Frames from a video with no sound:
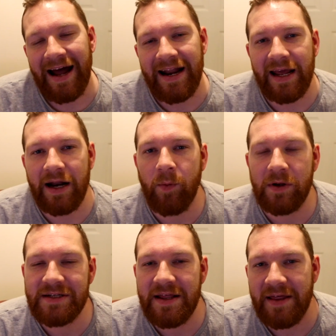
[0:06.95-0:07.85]
And again, I
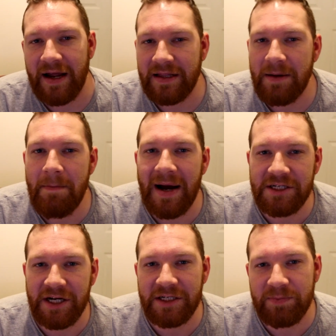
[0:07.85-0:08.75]
want to thank the
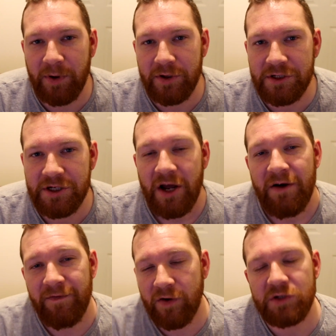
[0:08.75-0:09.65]
Magic Sponge
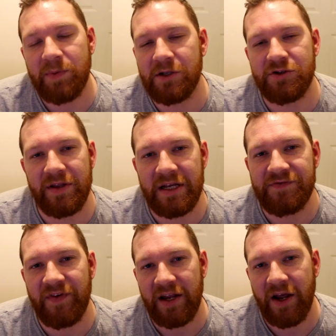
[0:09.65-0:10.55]
for sponsoring this
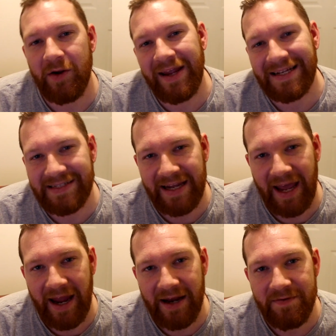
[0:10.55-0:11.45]
video yet
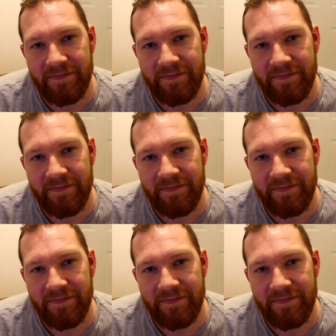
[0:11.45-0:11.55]
again.